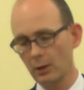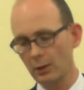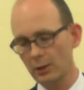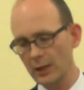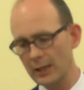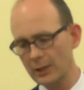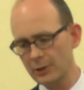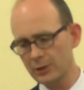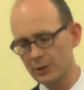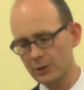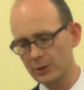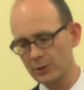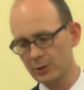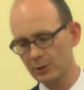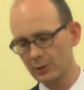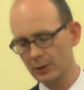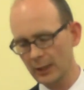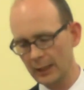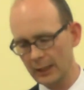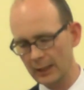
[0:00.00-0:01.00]

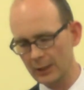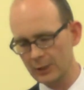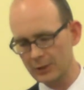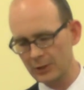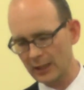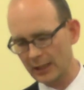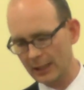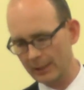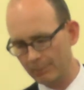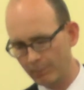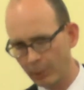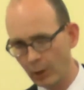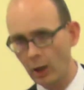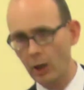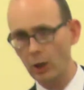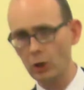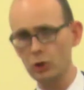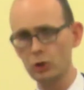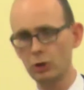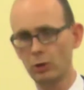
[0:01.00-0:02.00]
This is a
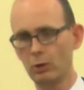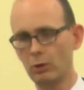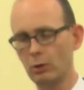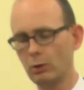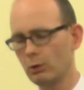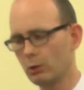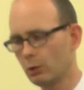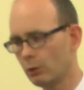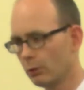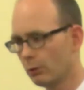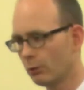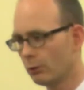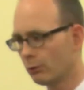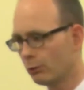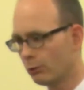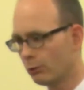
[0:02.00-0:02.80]
partial